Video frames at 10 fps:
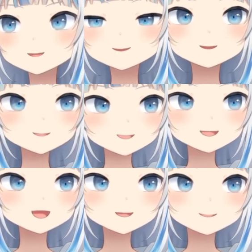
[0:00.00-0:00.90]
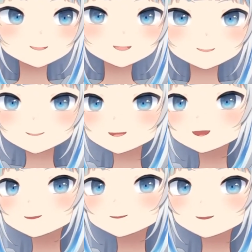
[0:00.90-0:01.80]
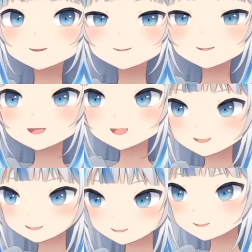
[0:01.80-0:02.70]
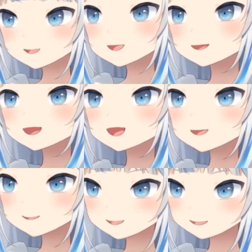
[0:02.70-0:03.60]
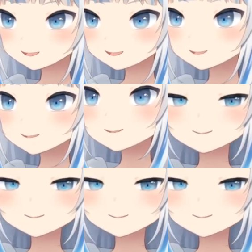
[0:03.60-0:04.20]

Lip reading: But if you're the type to pick up your keyboard and throw it against your wall, then I have questions.